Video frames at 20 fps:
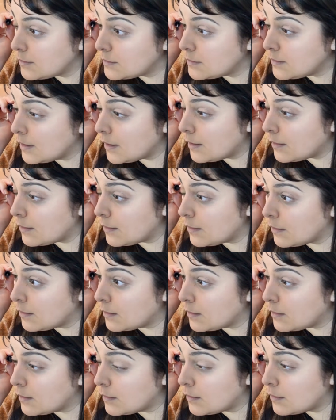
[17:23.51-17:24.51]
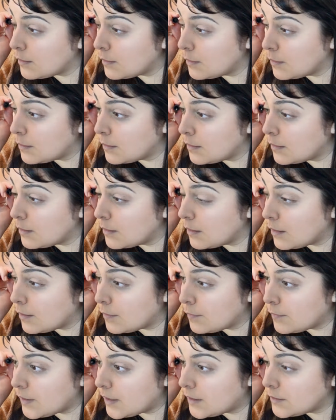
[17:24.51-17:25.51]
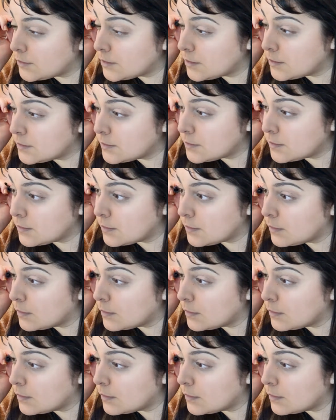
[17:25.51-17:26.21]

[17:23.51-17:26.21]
set of lashes.